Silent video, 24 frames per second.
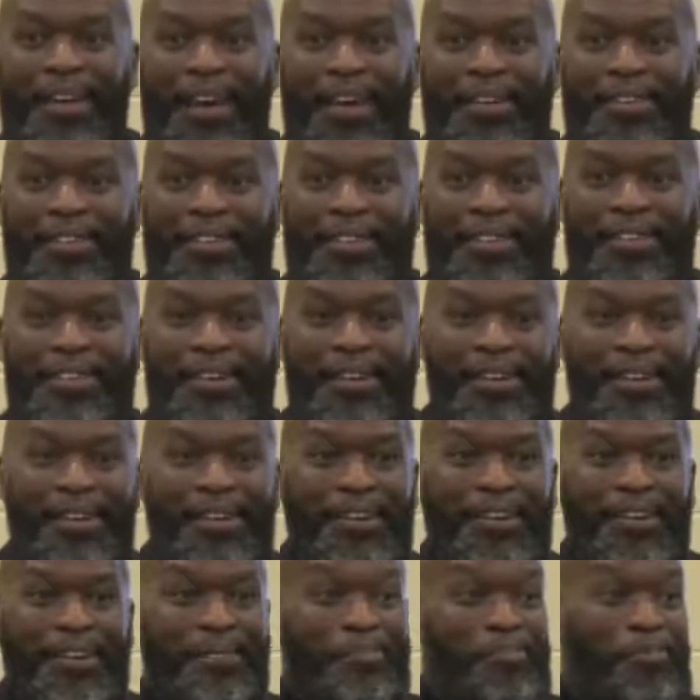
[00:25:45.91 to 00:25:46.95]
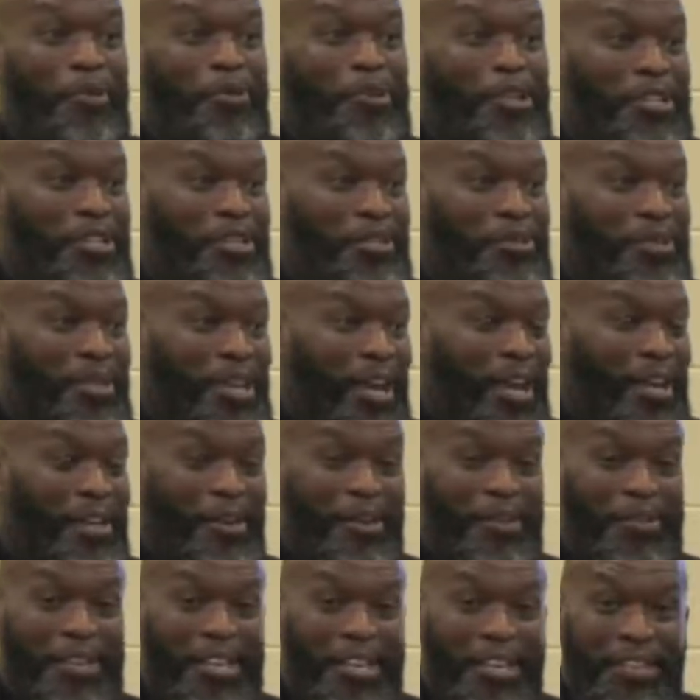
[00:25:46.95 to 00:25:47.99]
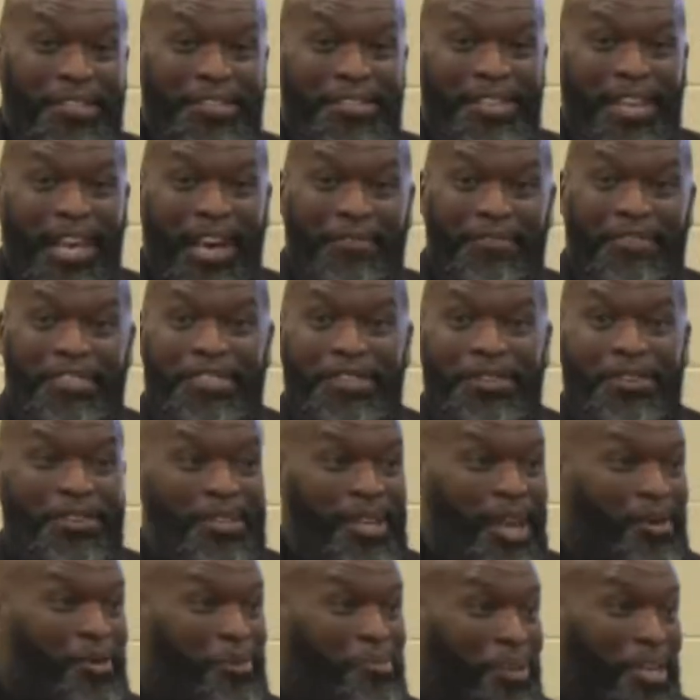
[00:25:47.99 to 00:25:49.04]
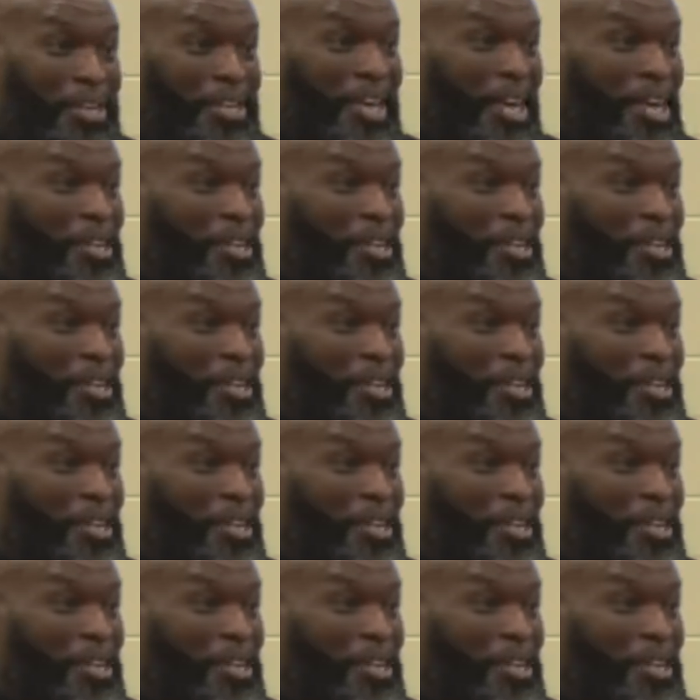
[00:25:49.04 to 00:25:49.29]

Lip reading: I did morning duty. I had all the kids in the cafeteria that I would play